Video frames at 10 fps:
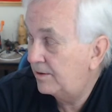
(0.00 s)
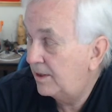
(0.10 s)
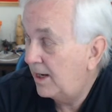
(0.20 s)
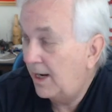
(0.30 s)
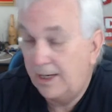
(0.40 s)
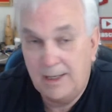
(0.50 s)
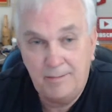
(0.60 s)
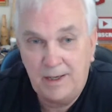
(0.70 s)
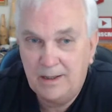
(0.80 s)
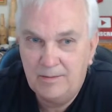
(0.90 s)
on, and
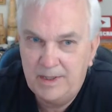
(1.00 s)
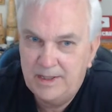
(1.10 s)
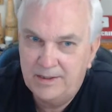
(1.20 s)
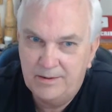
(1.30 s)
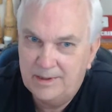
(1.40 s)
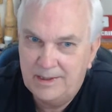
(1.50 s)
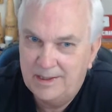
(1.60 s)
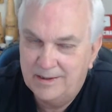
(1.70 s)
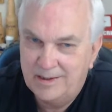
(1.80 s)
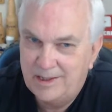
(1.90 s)
I'm not going to be doing,
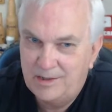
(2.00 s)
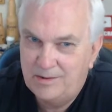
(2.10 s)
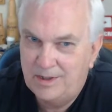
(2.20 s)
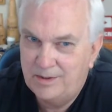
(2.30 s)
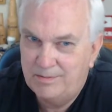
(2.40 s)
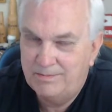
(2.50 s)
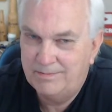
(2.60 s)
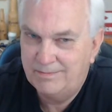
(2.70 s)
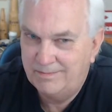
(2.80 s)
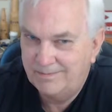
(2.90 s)
the YouTube
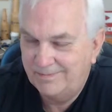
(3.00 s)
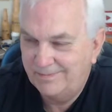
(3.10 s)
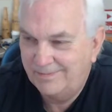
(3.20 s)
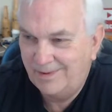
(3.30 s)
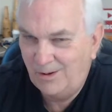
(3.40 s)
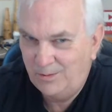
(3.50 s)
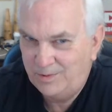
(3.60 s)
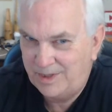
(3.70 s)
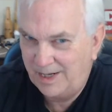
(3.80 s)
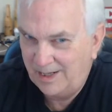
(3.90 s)

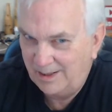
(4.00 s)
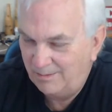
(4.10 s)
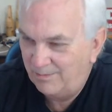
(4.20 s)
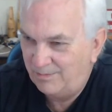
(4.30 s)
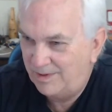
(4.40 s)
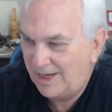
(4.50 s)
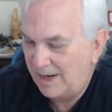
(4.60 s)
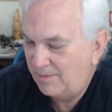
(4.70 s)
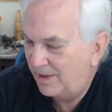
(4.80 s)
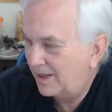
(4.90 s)
homesteading
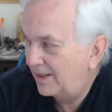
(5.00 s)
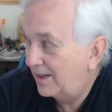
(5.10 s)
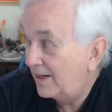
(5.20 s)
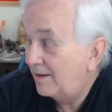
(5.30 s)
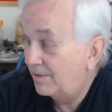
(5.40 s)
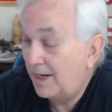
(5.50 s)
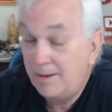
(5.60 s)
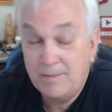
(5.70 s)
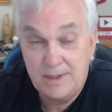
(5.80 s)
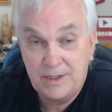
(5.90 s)
type thing, but
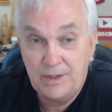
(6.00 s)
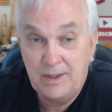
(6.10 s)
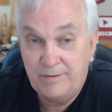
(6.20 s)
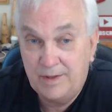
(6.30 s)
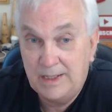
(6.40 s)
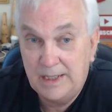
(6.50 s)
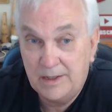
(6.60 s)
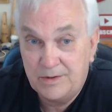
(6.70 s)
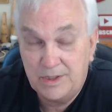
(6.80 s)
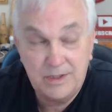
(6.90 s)
I'm going to be shooting
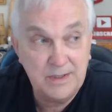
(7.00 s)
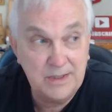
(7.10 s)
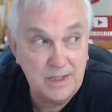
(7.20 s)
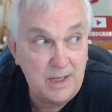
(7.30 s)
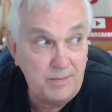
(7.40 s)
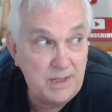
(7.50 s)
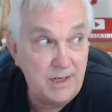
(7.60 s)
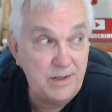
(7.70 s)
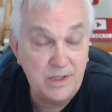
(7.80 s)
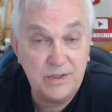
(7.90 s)
videos just as an
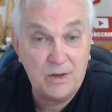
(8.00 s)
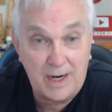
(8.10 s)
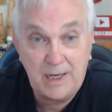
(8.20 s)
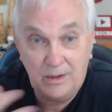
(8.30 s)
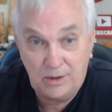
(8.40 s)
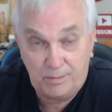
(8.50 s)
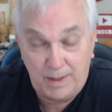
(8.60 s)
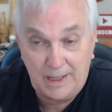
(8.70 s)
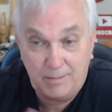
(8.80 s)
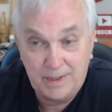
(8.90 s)
update, just so I can look
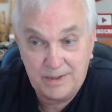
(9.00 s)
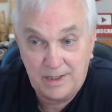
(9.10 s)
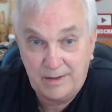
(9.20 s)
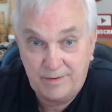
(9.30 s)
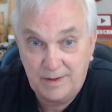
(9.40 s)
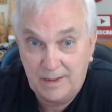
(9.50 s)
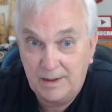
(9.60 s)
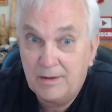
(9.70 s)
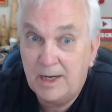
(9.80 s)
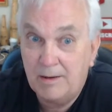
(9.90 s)
back myself and go,
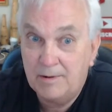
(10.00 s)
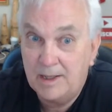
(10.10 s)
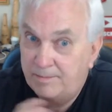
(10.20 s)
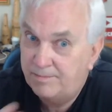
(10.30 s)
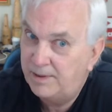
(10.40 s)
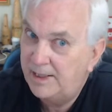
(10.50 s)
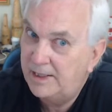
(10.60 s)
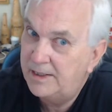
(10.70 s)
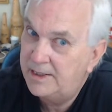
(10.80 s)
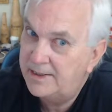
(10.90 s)
okay, well, I
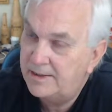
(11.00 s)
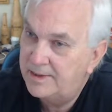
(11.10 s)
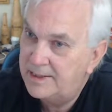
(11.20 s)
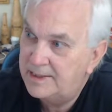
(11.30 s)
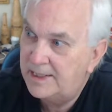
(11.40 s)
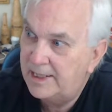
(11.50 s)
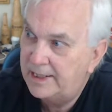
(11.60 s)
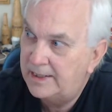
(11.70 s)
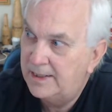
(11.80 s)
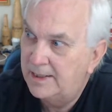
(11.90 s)
planted this on this
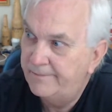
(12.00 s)
day